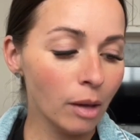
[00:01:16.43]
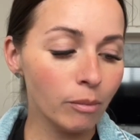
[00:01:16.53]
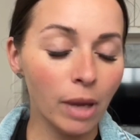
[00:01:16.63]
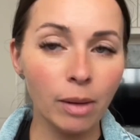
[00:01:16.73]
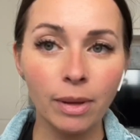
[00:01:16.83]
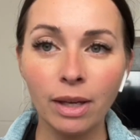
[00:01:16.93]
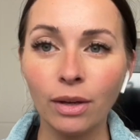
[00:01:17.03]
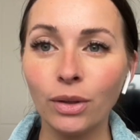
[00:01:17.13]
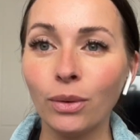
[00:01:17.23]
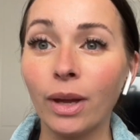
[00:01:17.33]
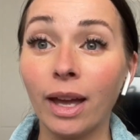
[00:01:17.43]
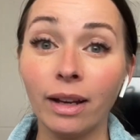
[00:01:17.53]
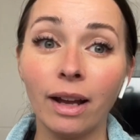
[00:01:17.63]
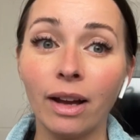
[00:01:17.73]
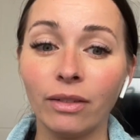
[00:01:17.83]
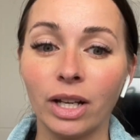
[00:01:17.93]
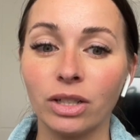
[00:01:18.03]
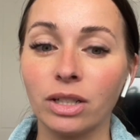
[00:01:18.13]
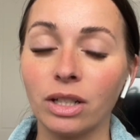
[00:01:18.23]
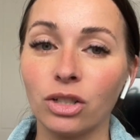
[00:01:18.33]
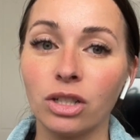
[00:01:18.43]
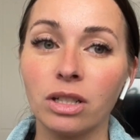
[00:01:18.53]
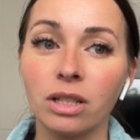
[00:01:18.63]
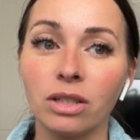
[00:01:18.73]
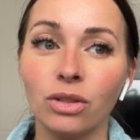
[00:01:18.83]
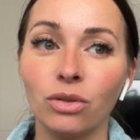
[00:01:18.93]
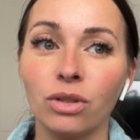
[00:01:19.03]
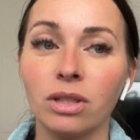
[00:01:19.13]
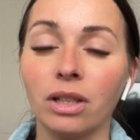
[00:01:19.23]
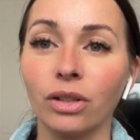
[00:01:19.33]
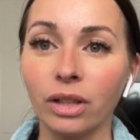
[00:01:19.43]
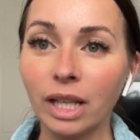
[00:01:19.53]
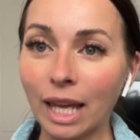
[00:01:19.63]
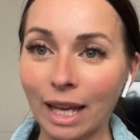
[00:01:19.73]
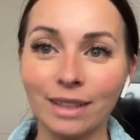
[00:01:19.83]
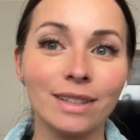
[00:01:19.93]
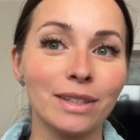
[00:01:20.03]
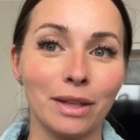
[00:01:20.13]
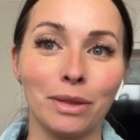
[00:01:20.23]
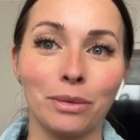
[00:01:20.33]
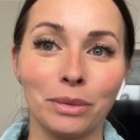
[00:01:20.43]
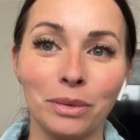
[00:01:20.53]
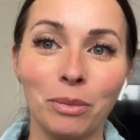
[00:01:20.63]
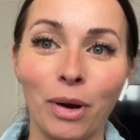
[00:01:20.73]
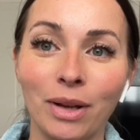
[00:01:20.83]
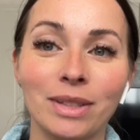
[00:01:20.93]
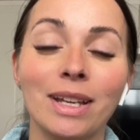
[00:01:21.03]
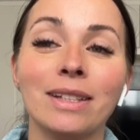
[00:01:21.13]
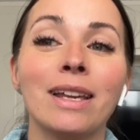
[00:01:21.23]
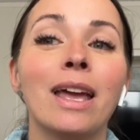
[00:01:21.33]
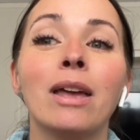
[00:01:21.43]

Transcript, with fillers: Maybe you can't have lash extensions because you just literally can't sit through the process.